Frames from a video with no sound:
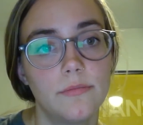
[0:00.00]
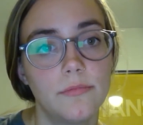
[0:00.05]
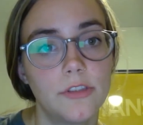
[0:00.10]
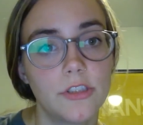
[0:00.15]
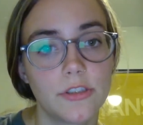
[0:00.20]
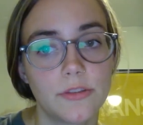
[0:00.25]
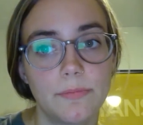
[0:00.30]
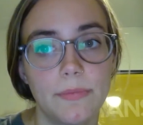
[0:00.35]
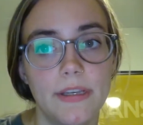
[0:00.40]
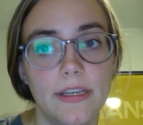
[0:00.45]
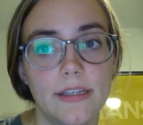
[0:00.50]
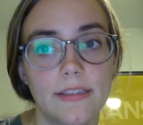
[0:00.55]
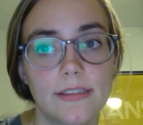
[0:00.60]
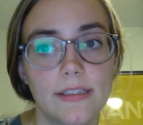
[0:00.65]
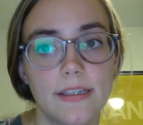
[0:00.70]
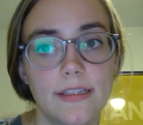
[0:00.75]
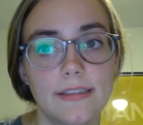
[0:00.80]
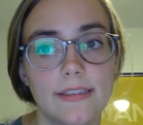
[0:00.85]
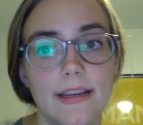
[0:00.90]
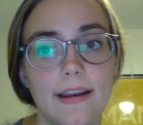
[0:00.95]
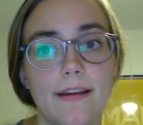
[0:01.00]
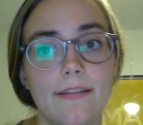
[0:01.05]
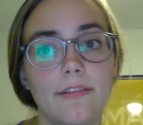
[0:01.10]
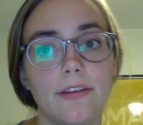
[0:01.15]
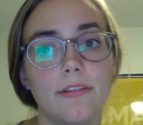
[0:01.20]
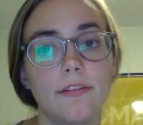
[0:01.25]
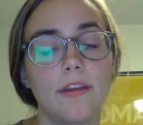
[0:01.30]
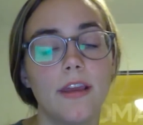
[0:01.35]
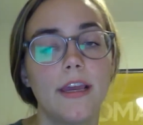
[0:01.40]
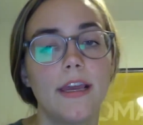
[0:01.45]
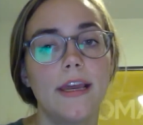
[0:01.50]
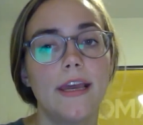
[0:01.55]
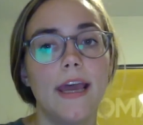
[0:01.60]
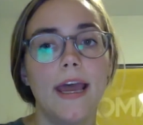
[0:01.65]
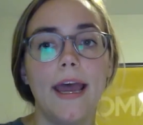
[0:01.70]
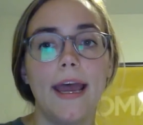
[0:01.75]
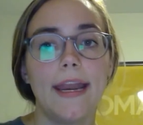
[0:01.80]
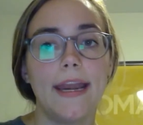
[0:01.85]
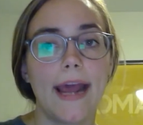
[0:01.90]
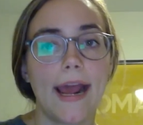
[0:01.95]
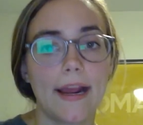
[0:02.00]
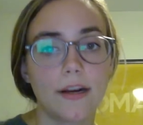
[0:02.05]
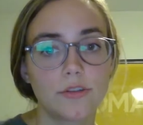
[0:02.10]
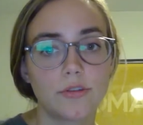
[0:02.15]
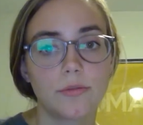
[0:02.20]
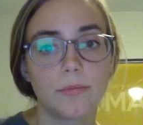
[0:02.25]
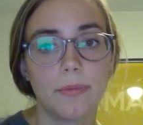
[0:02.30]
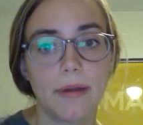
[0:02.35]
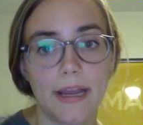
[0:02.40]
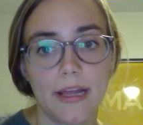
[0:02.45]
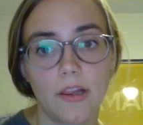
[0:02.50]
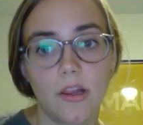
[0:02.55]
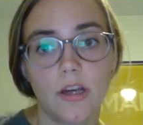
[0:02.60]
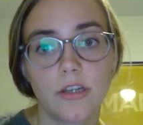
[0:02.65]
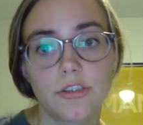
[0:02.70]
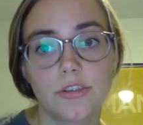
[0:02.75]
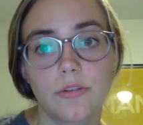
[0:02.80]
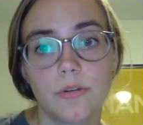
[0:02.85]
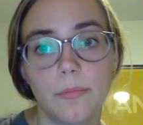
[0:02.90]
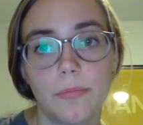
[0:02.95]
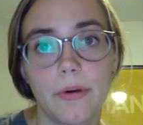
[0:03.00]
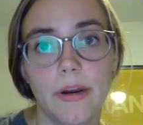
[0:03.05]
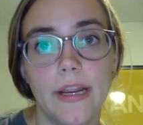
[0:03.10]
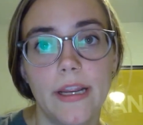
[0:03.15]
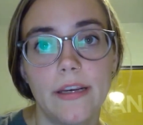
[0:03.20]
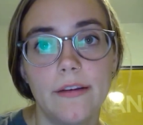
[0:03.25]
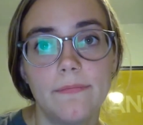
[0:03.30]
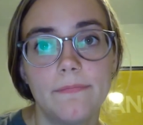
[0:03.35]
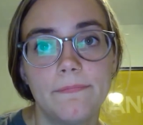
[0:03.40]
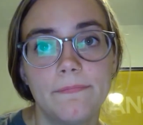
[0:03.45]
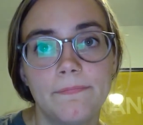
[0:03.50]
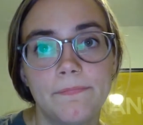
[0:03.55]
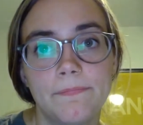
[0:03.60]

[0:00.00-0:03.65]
just because it doesn't have an actual biological brain.